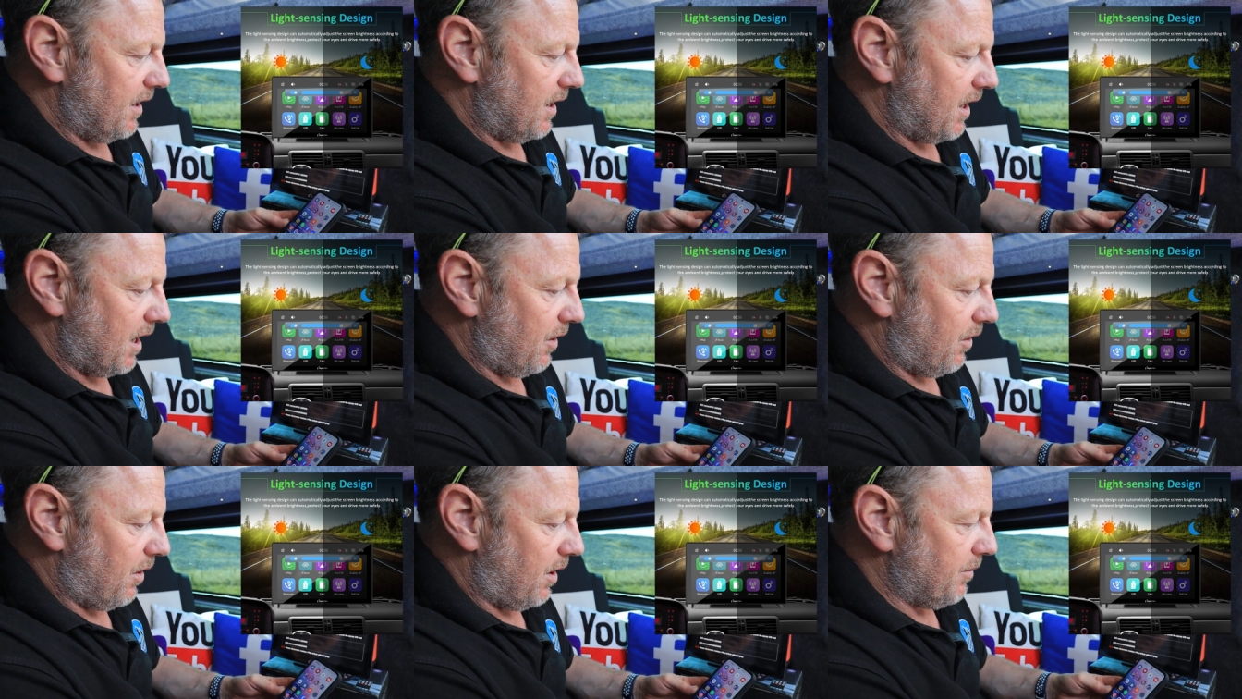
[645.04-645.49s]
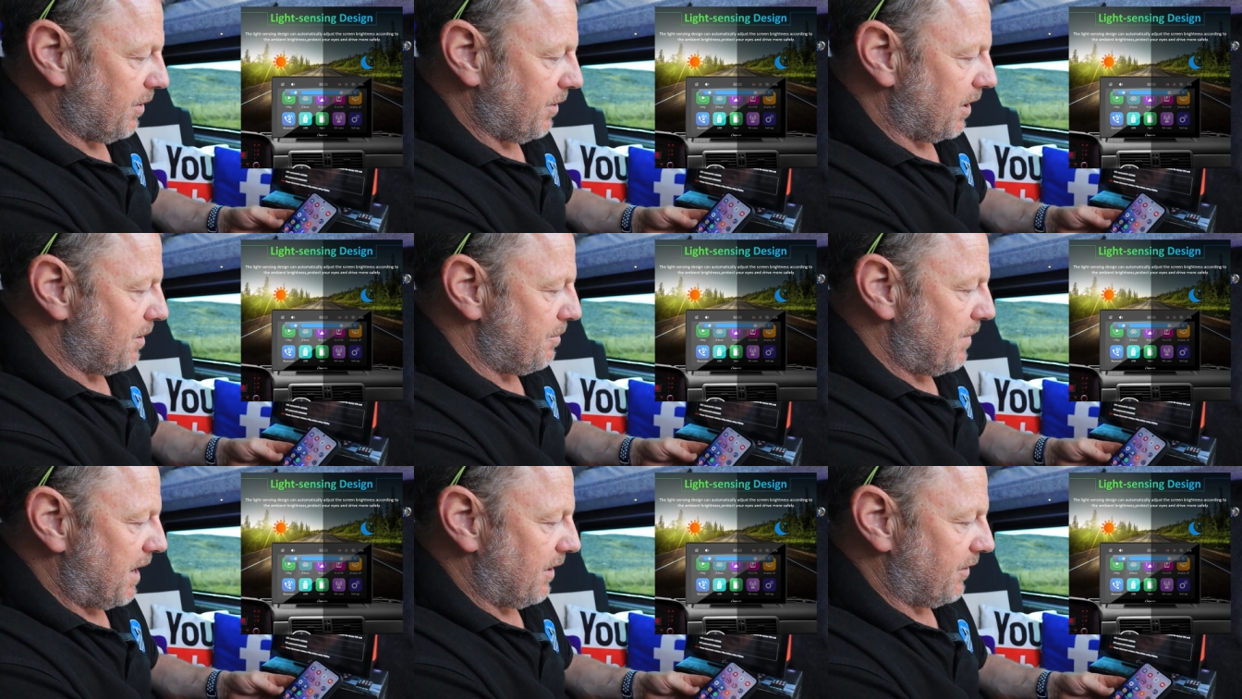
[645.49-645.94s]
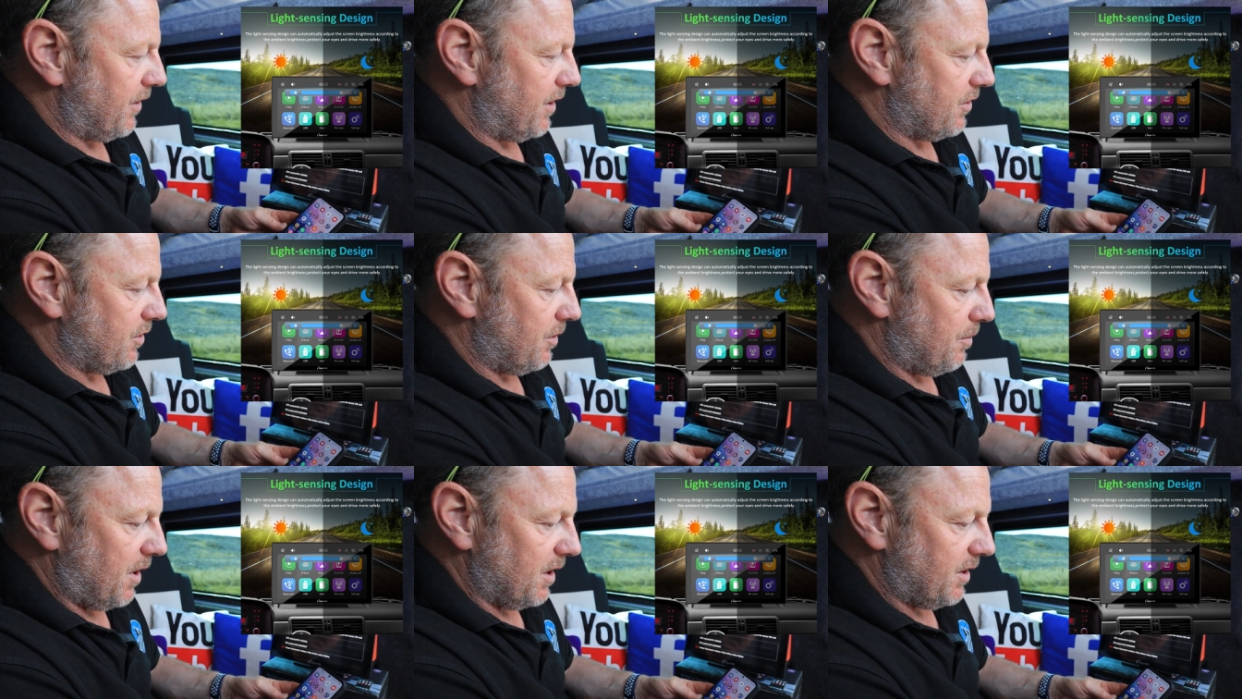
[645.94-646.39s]
Now, I'm going to mount
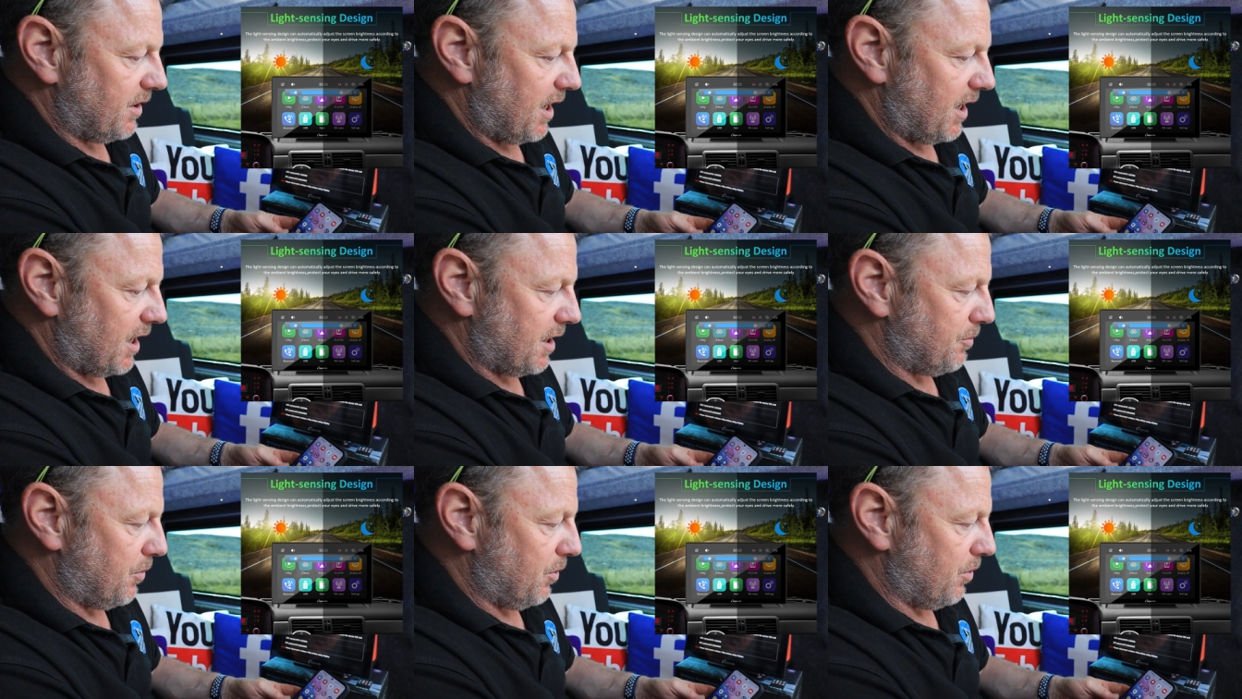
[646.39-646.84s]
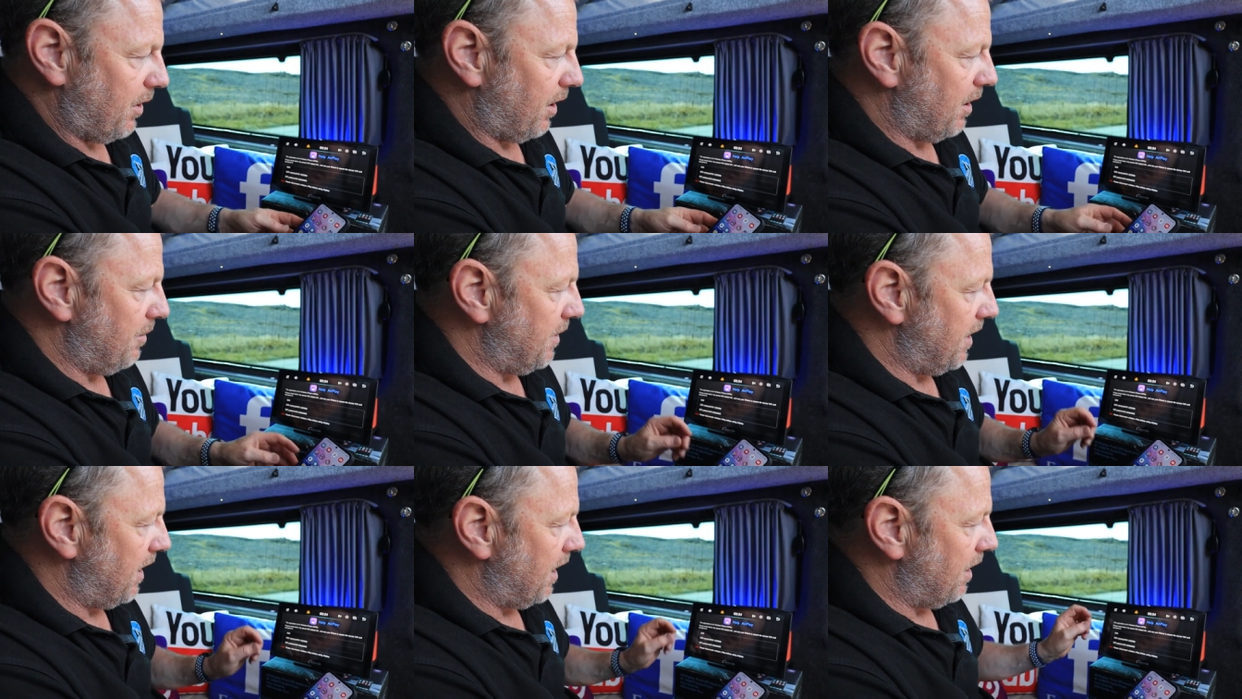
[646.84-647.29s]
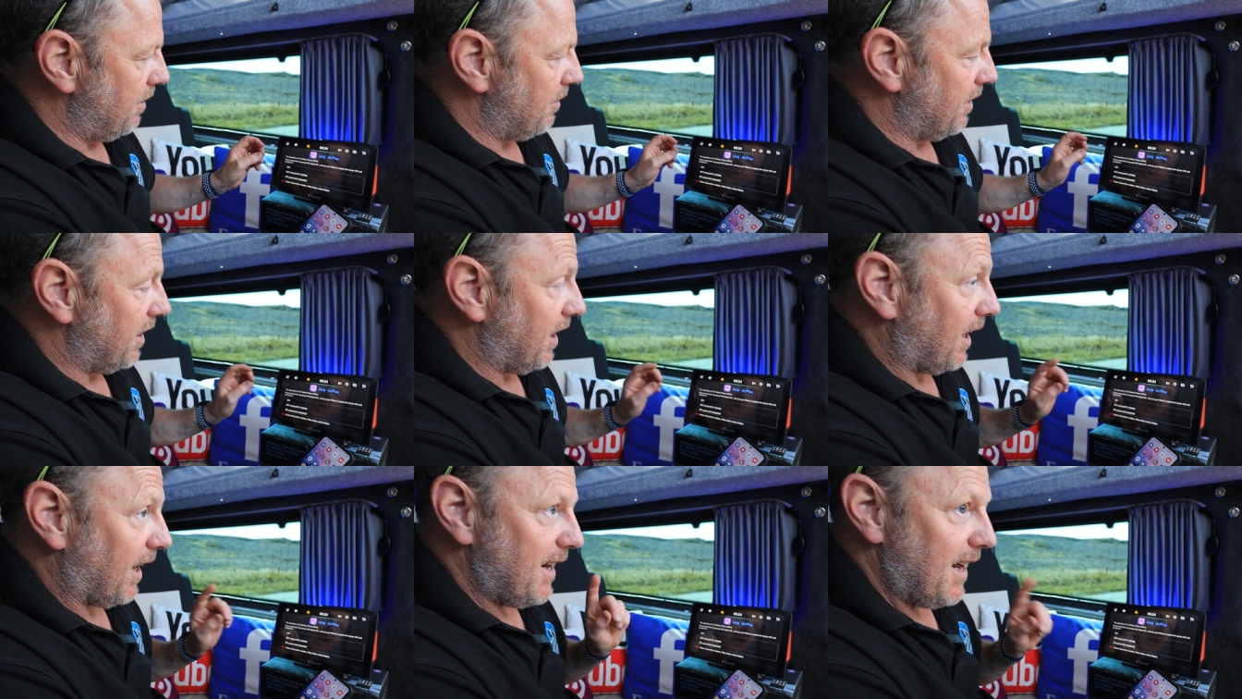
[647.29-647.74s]
this on my dashboard in a minute, and I'm
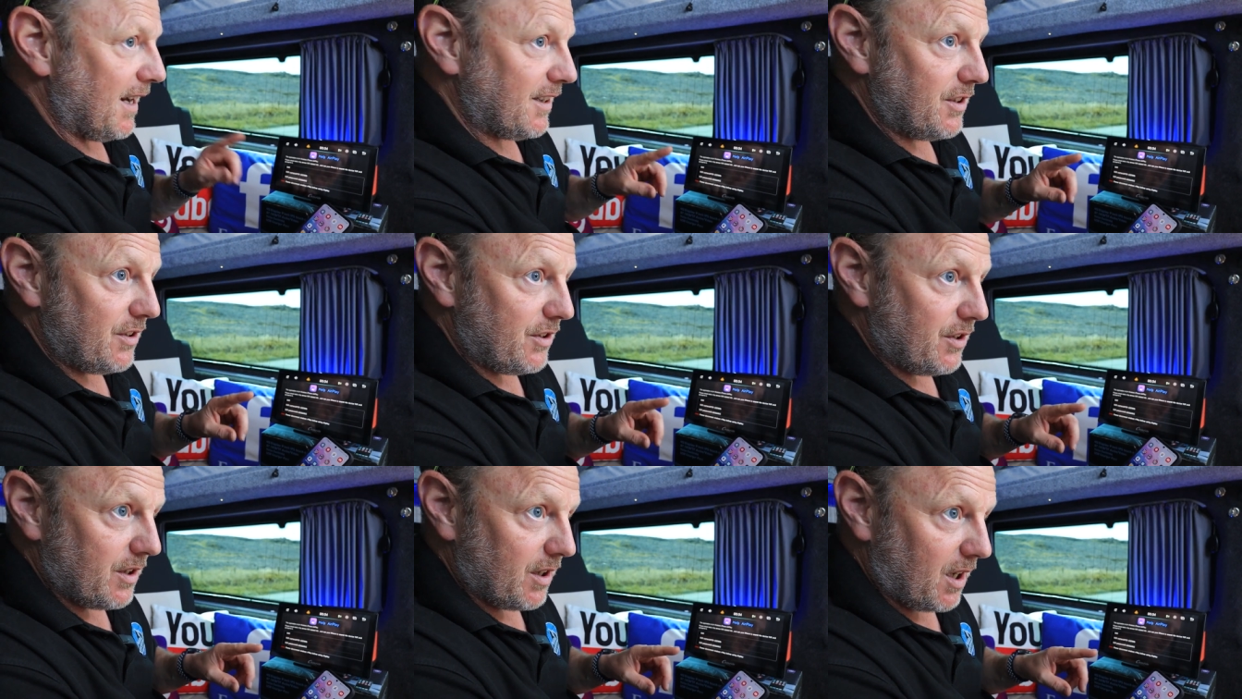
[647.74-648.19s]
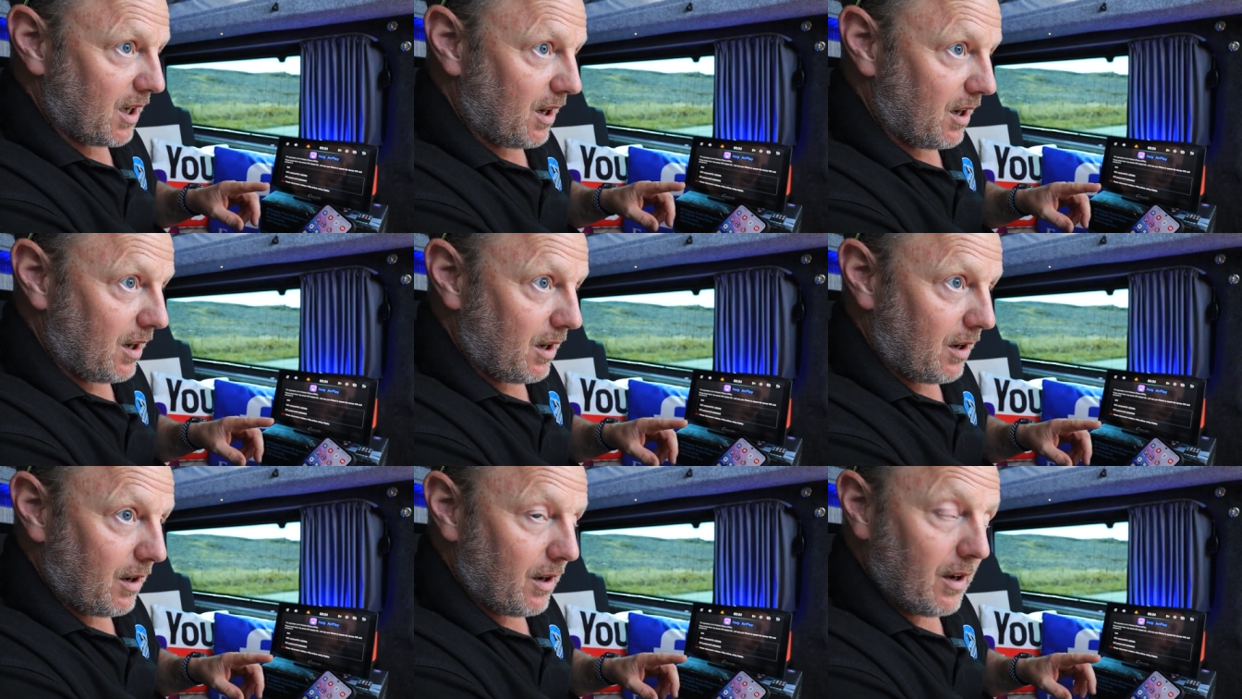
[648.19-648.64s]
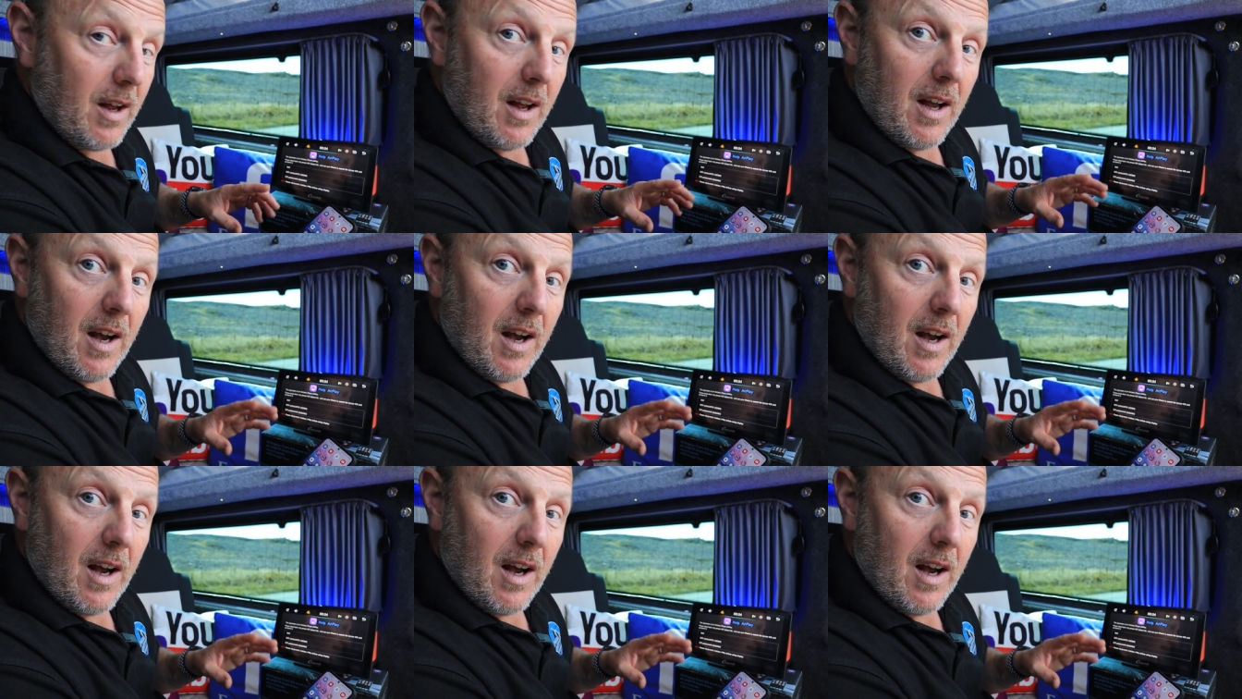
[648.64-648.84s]
going to connect it to the car,